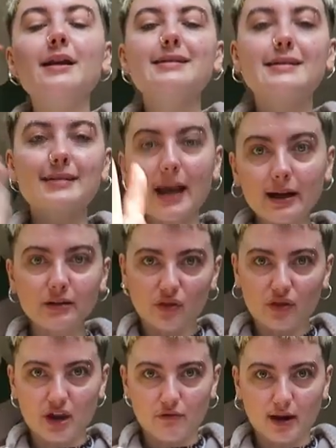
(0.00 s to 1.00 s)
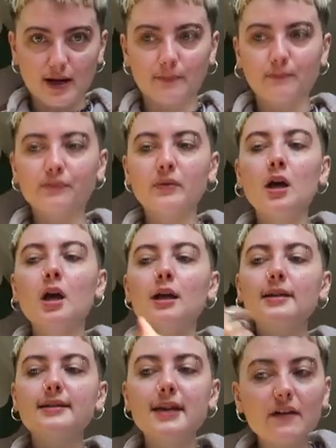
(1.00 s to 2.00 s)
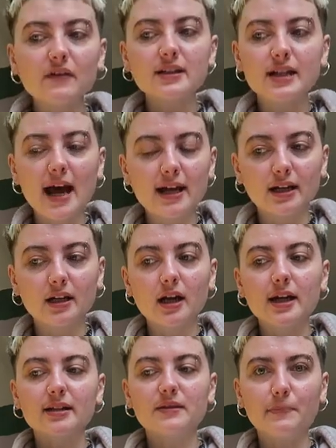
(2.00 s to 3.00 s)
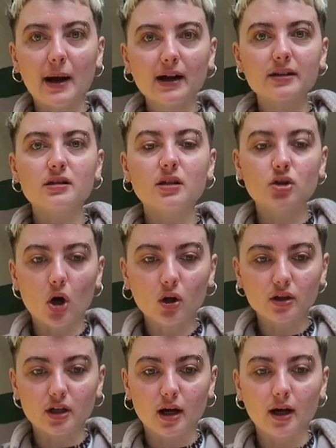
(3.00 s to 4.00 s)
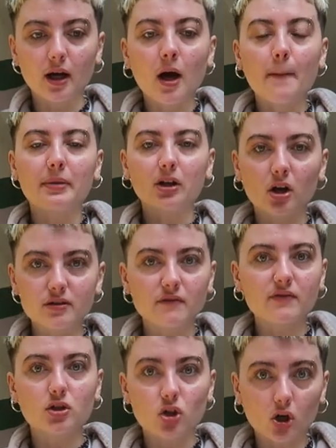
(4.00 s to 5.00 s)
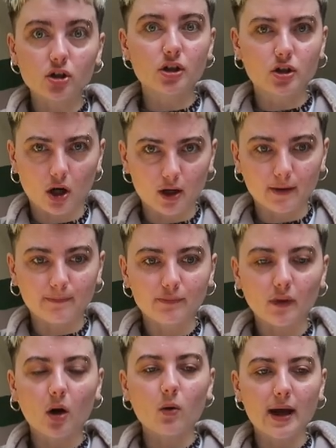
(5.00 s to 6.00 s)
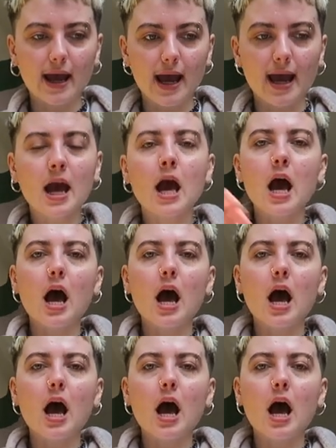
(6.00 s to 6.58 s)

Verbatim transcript: Second theory, David Tennant is back as the Doctor because of the Doctor Donna, okay?